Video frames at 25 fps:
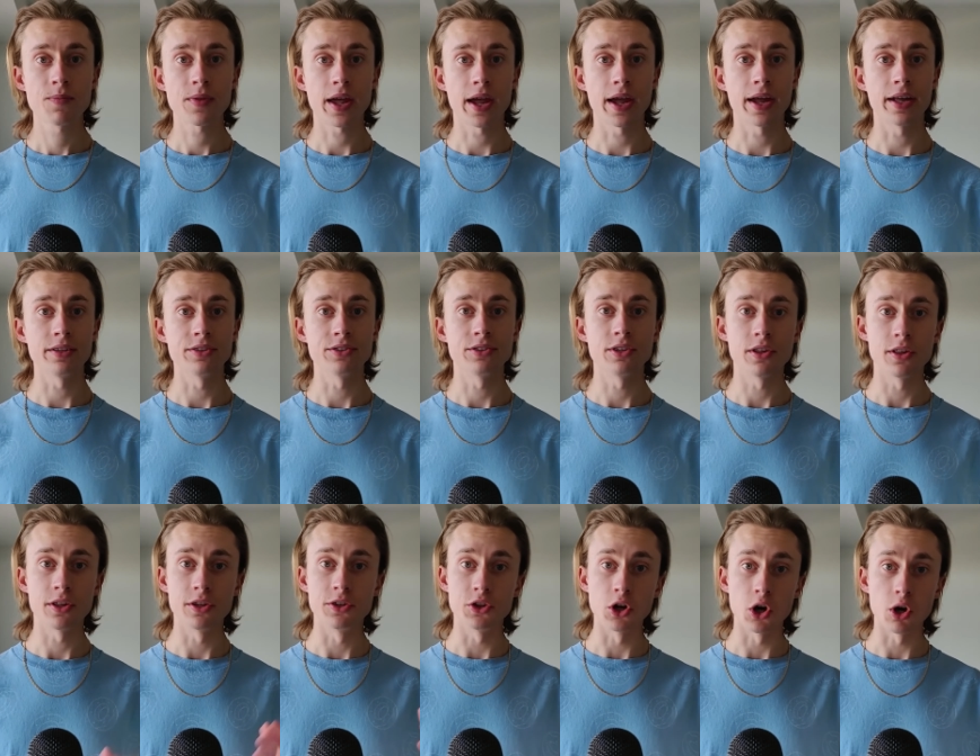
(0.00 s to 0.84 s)
And
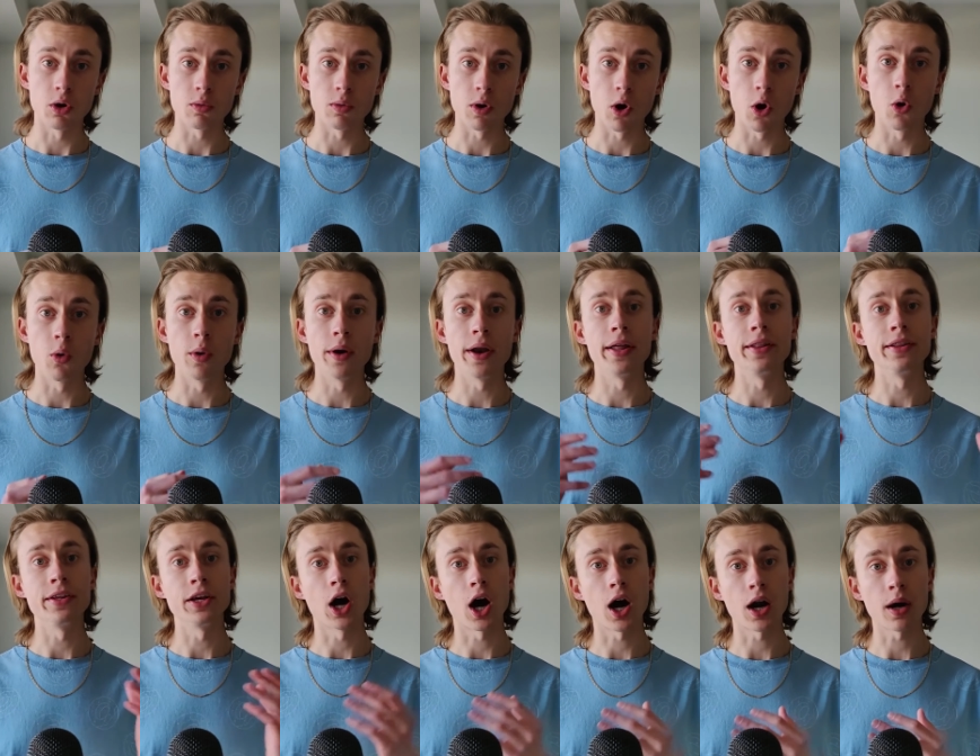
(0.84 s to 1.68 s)
the dirt road
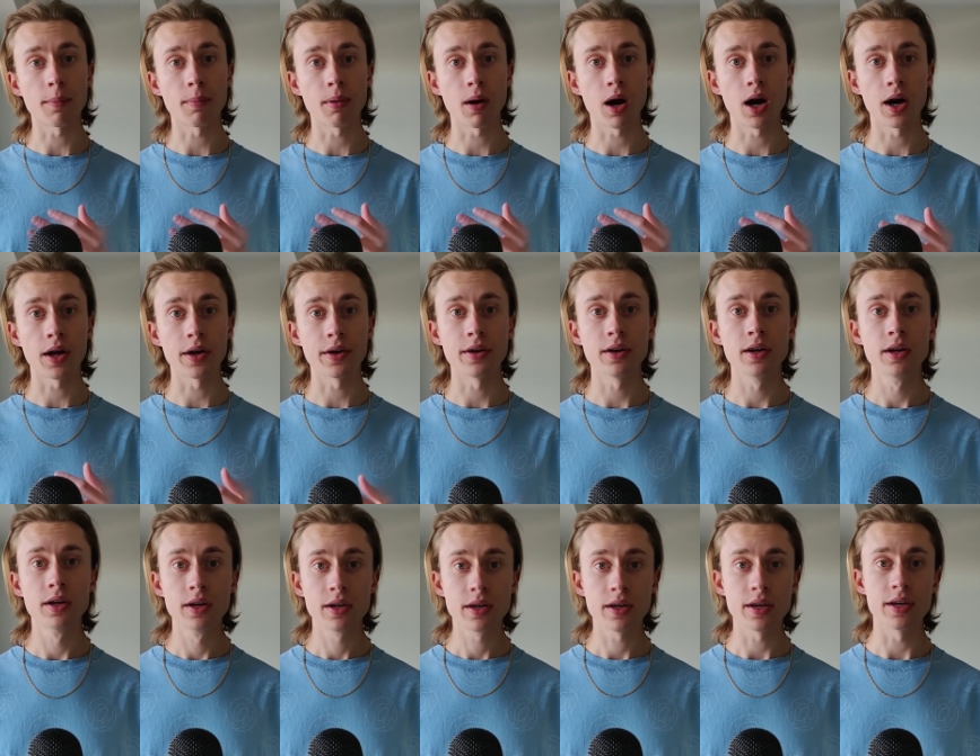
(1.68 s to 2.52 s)
and the Autobahn
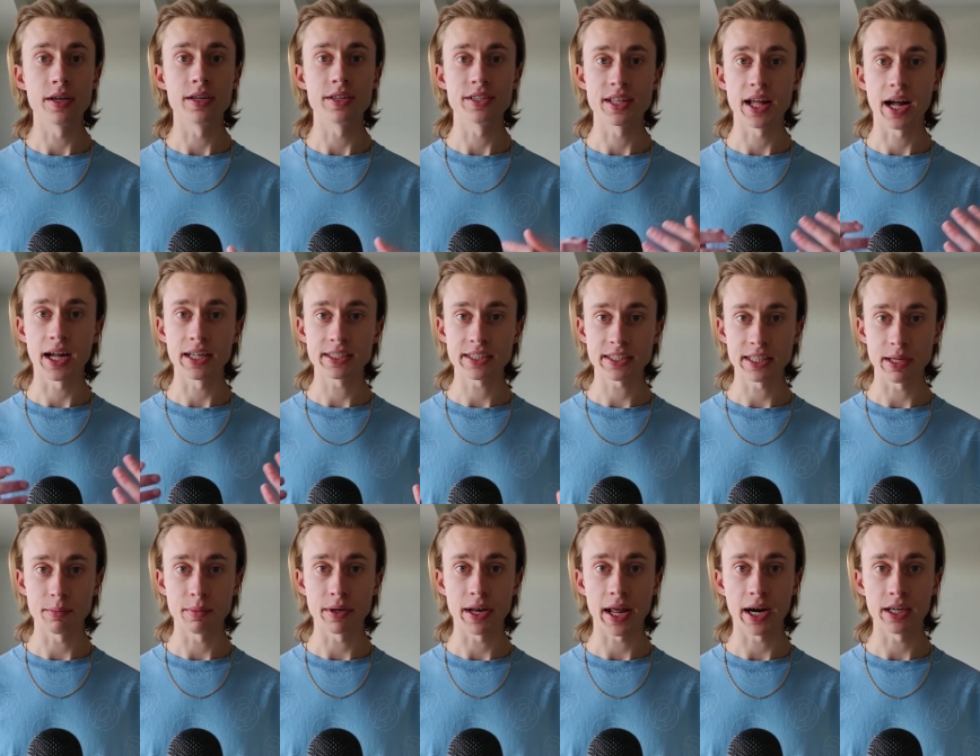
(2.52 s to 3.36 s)
is that
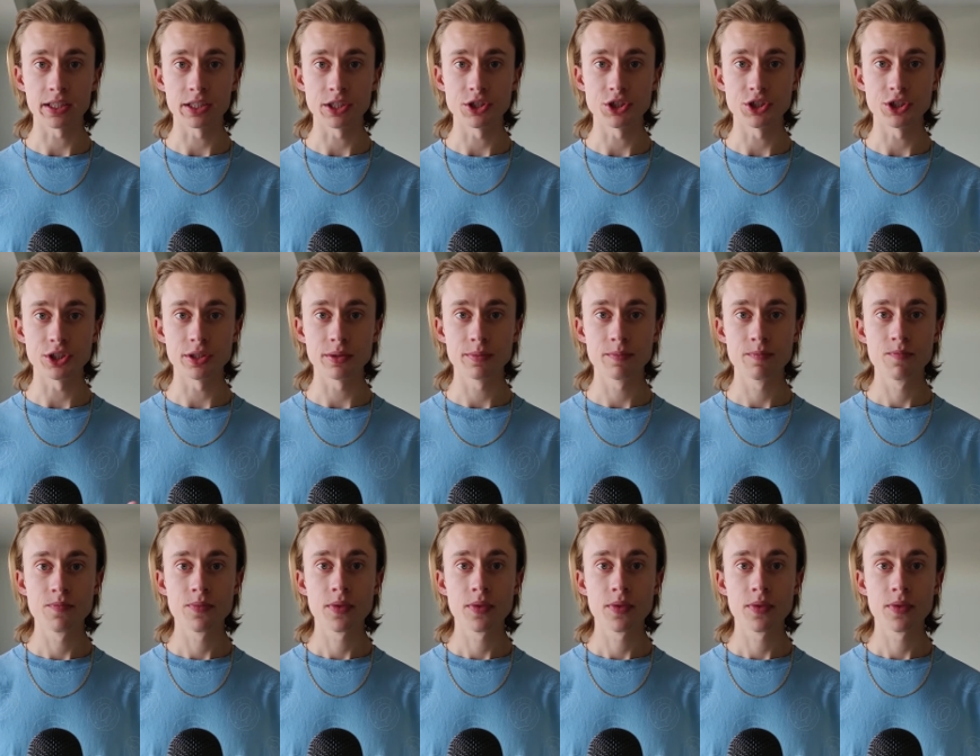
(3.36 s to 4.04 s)
same analogy.